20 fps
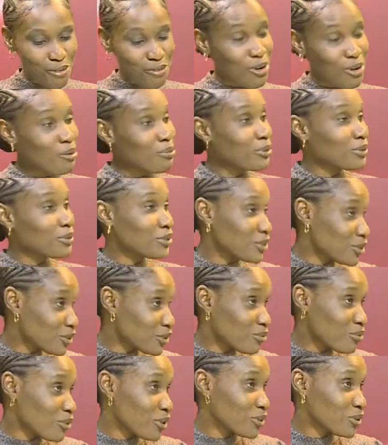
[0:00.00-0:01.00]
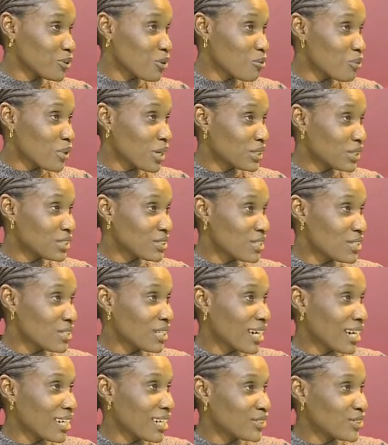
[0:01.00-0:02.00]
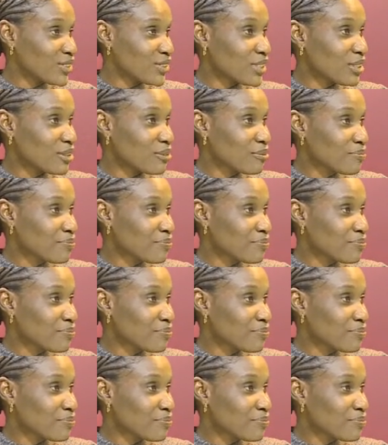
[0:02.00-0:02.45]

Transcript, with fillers: of opposition political parties in the country?